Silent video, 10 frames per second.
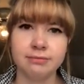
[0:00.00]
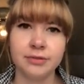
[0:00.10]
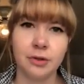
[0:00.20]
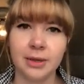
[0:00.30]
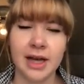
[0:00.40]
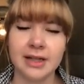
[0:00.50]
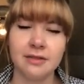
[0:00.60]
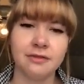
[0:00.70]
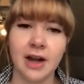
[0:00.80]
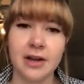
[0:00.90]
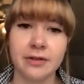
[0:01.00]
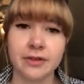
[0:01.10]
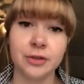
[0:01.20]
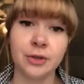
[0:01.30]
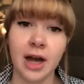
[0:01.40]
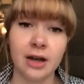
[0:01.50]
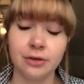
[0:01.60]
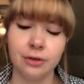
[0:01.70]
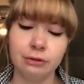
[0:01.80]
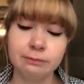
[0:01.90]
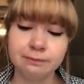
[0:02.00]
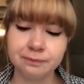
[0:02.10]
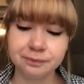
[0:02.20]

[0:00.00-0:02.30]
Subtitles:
nobody had to fight over who got who.